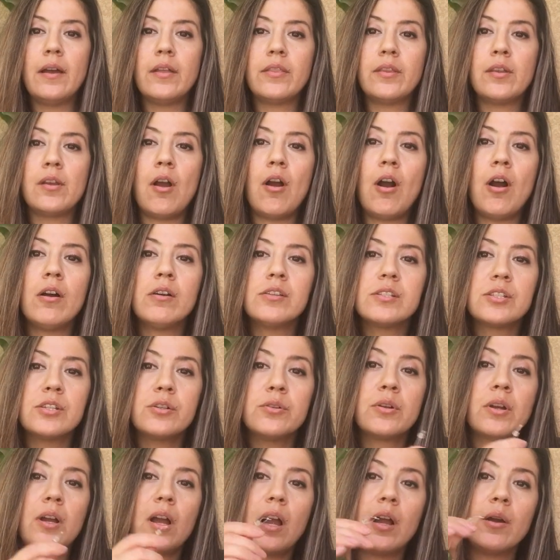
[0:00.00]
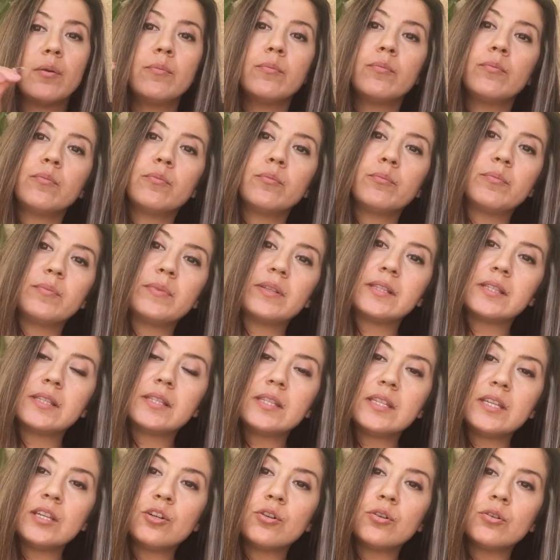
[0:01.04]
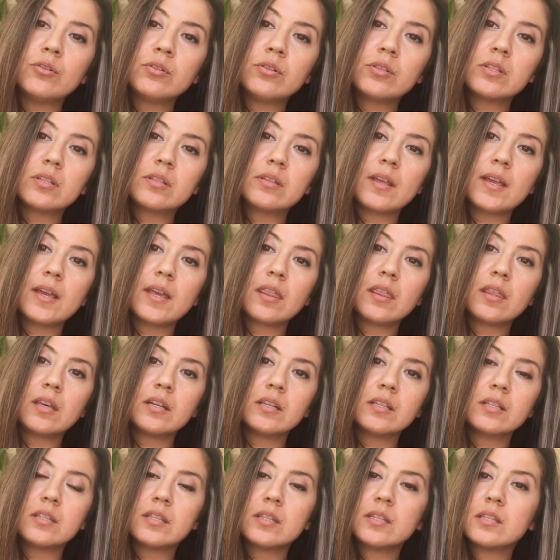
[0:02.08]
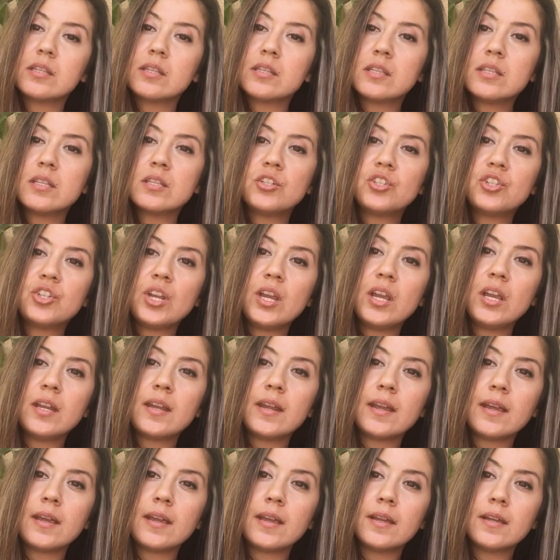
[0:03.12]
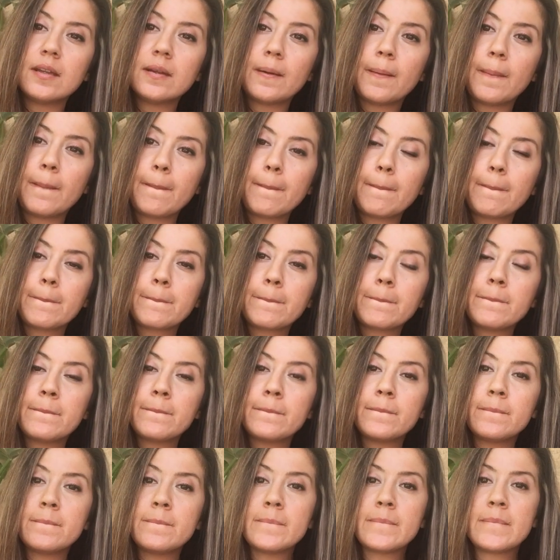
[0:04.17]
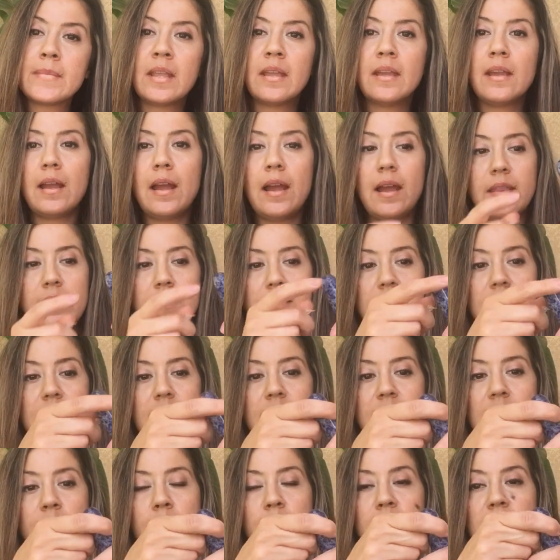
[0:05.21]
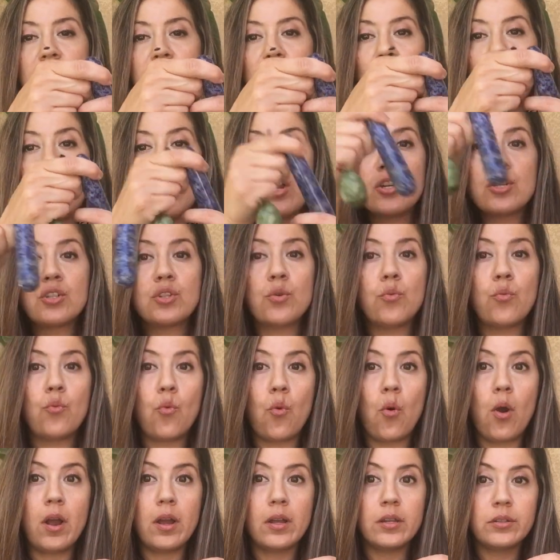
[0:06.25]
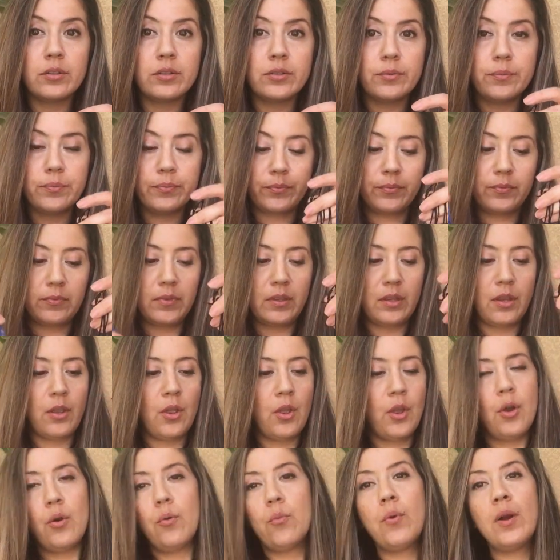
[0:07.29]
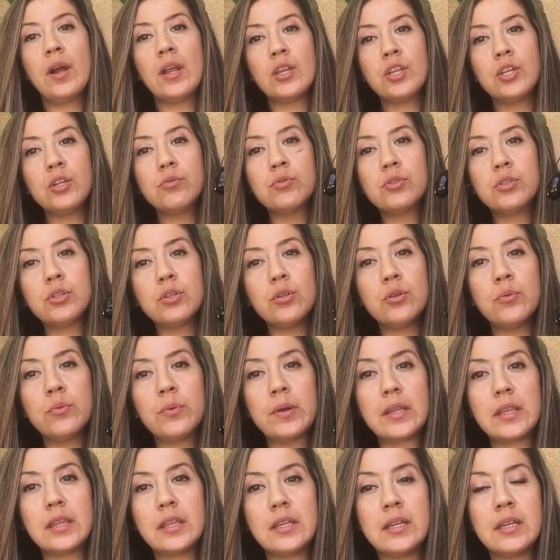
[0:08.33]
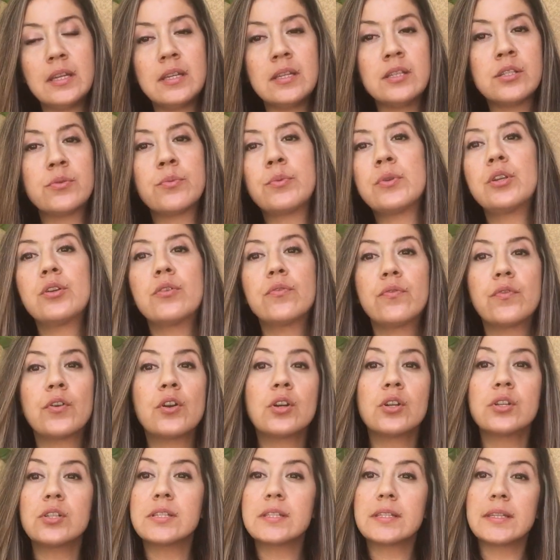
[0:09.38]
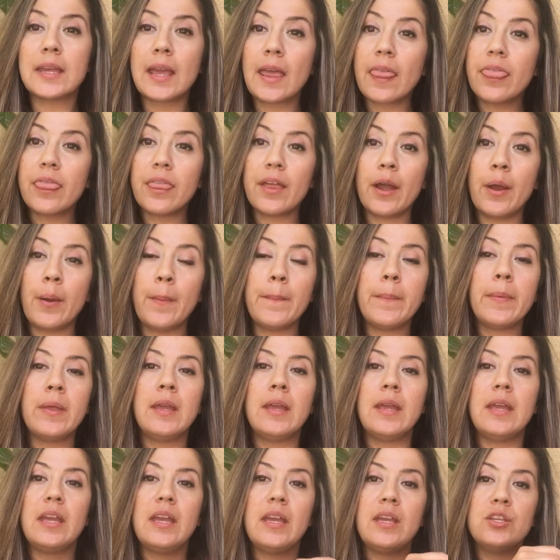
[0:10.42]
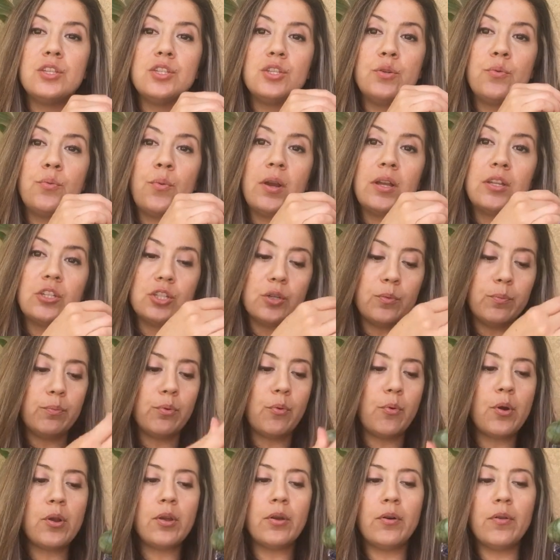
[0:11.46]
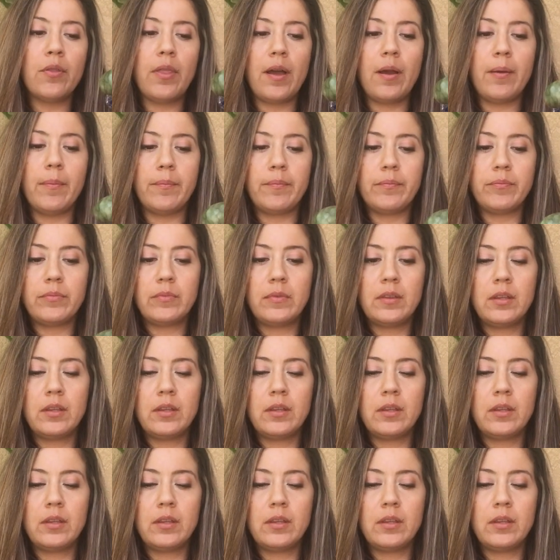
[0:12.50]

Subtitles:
They also come in singles like this. This is the jade egg. And this is the massage wand. What you do with these when you first get them is you want to boil them.